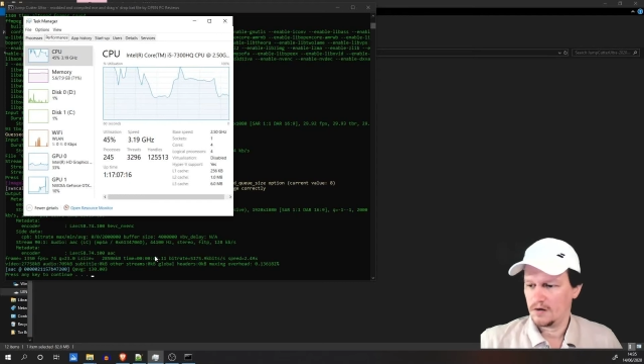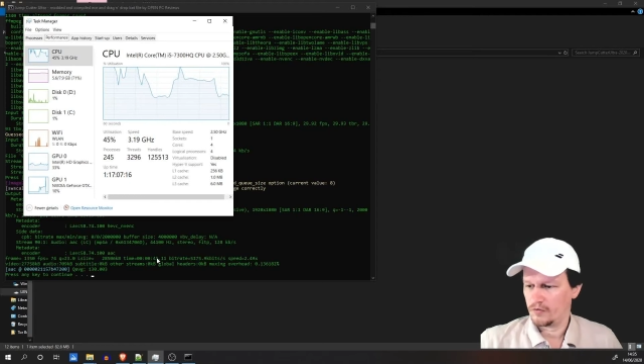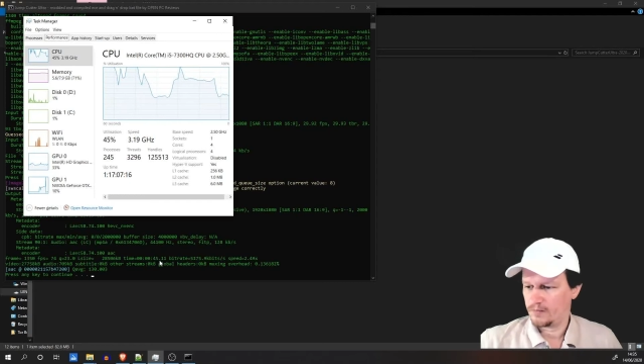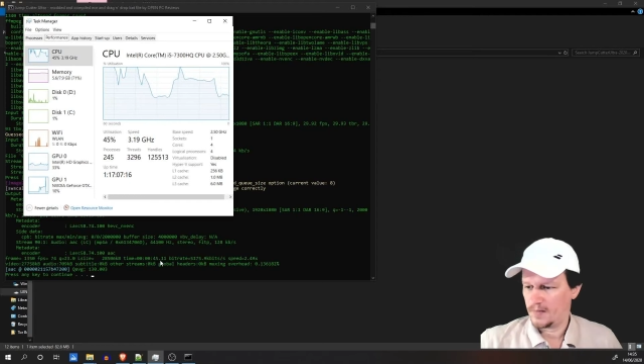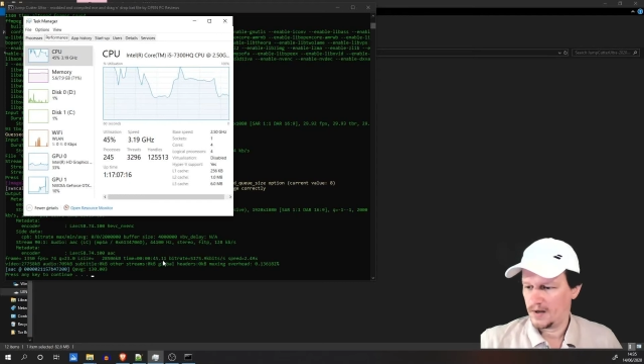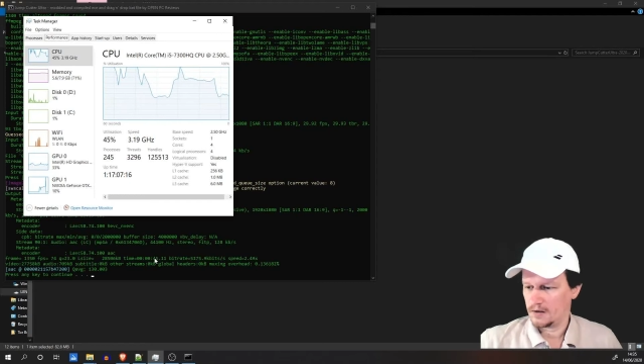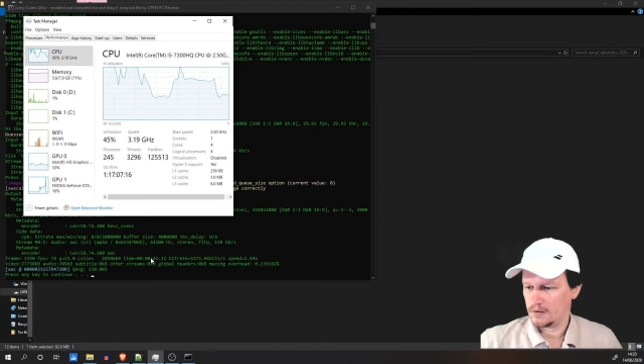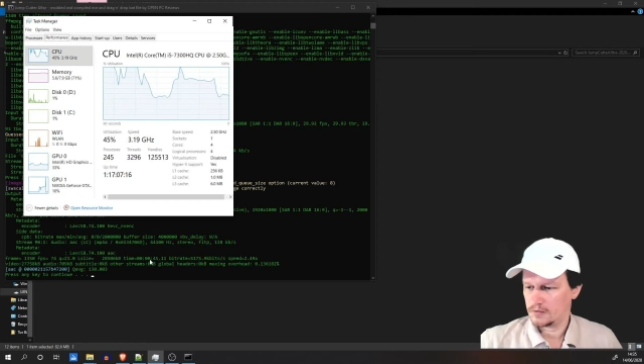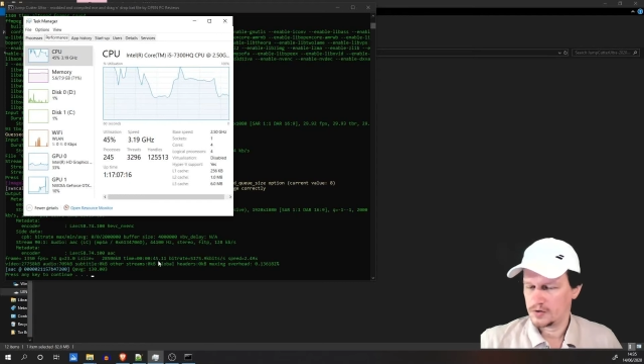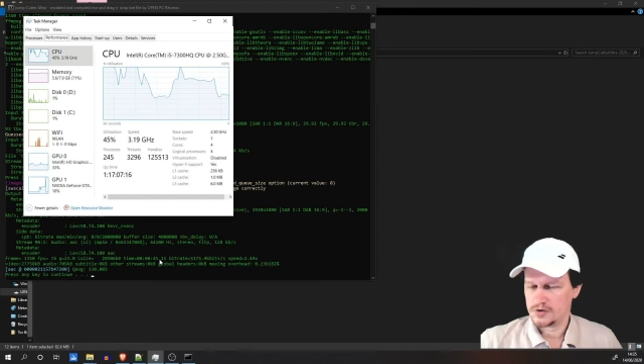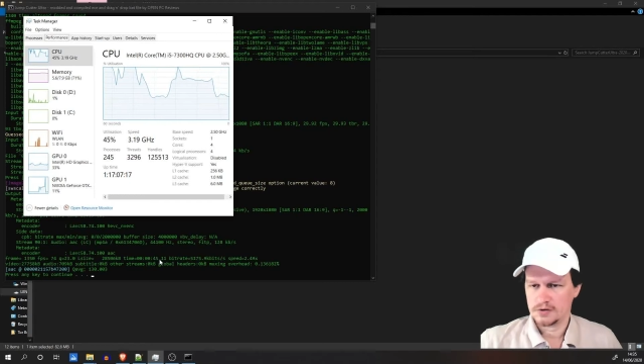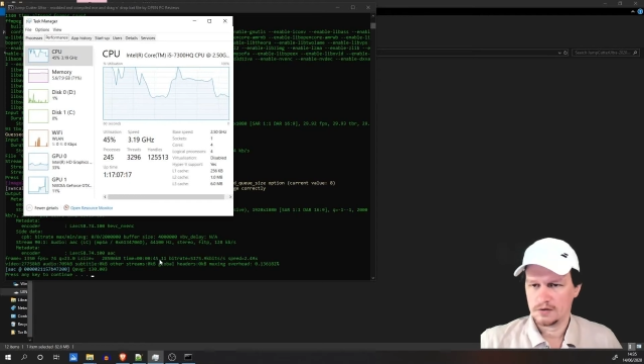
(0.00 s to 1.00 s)
of my
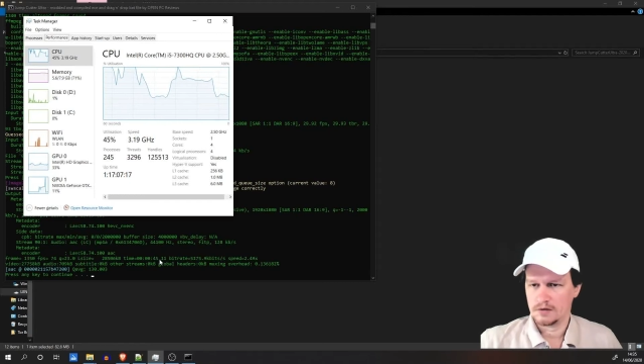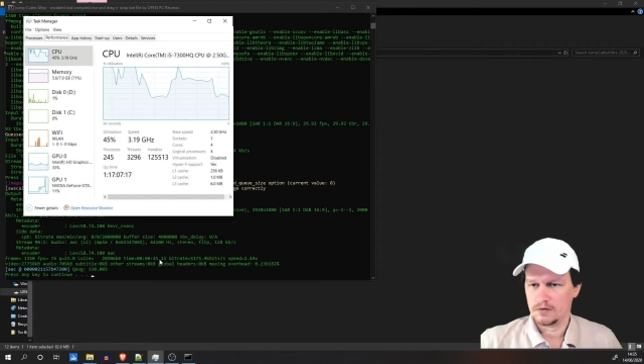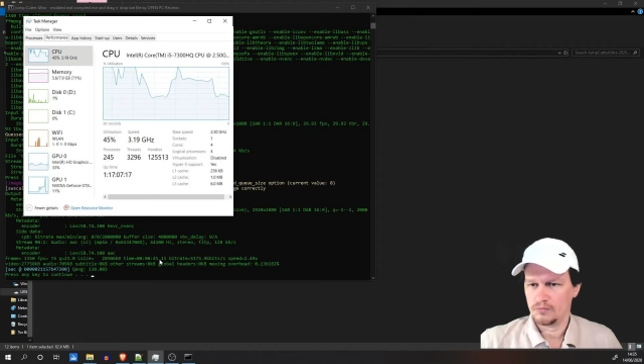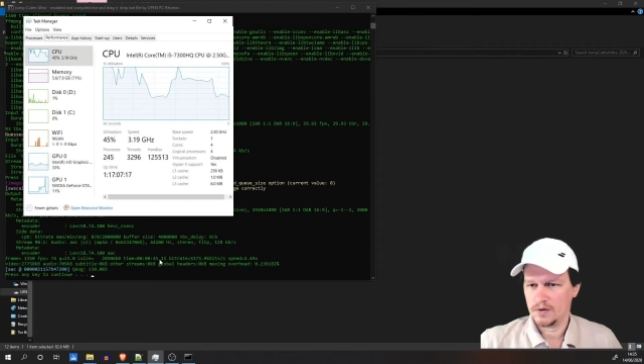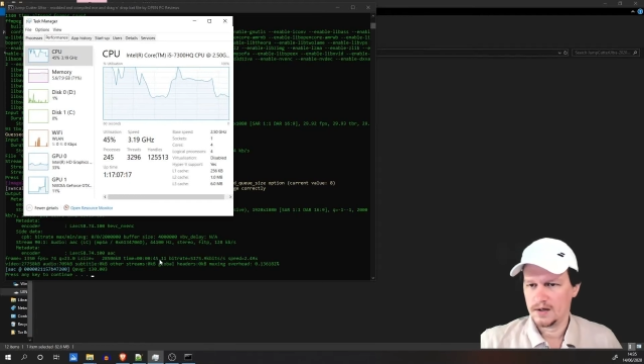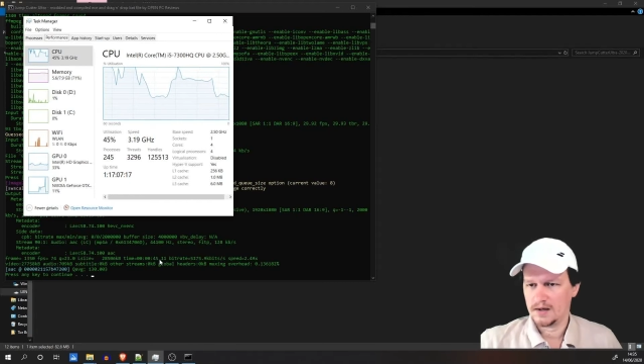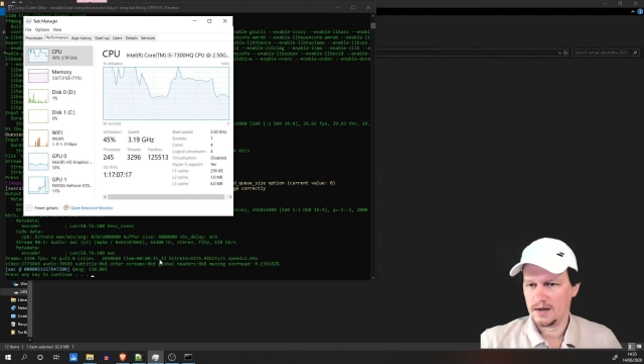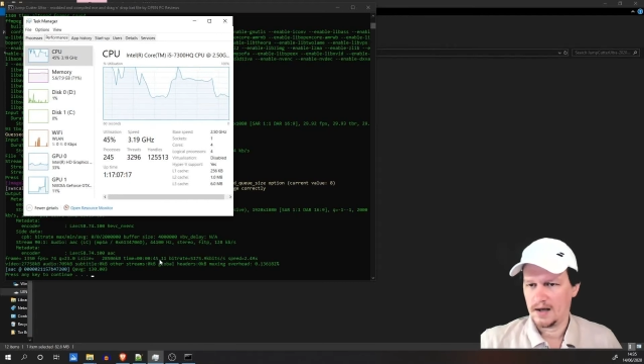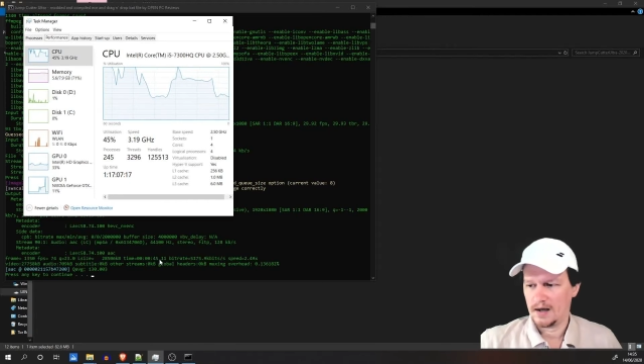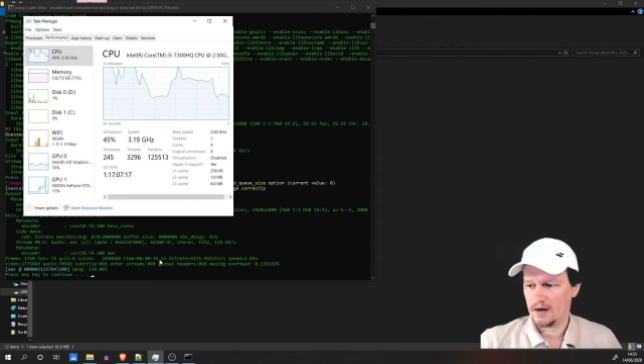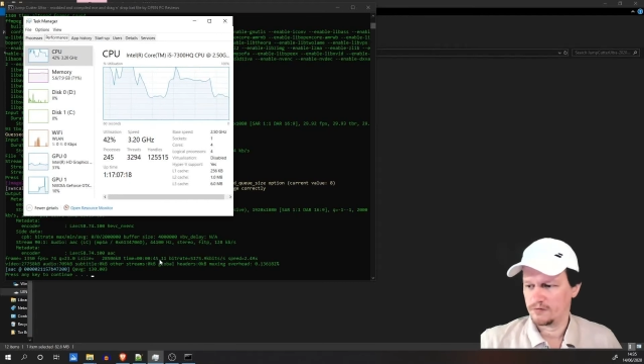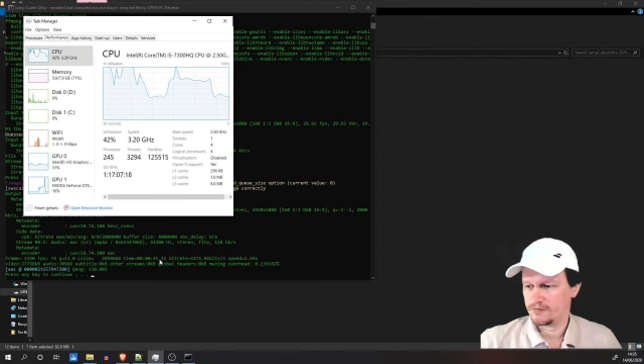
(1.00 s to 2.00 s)
original
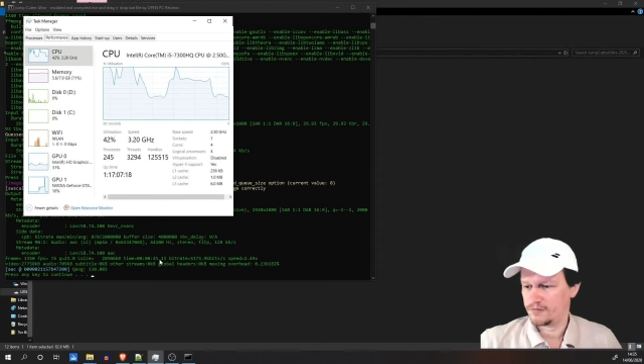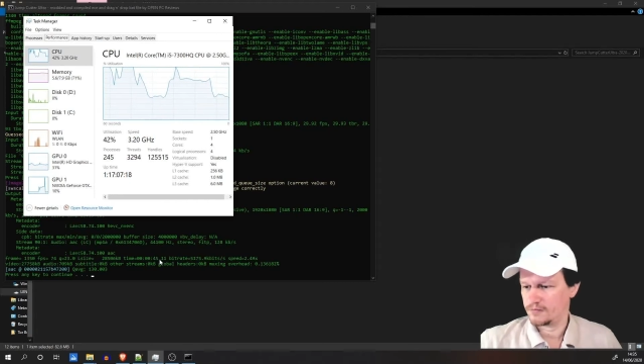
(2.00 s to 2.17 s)
1.5.